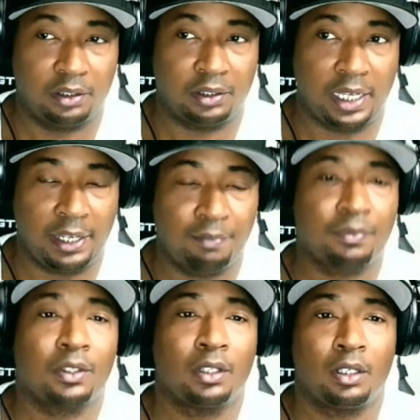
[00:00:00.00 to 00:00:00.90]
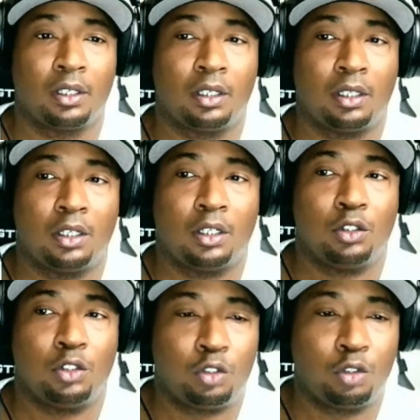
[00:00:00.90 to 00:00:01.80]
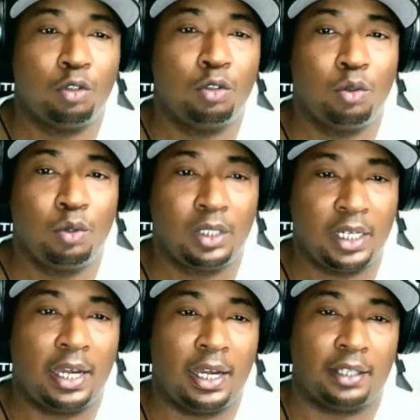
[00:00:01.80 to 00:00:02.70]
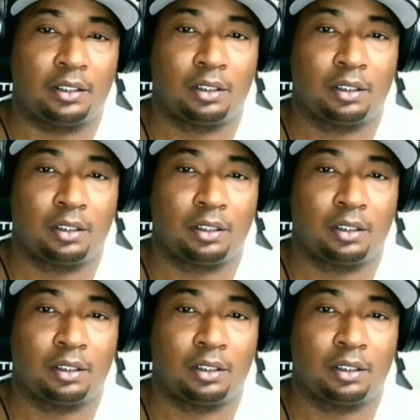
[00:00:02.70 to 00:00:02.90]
Okay, do not.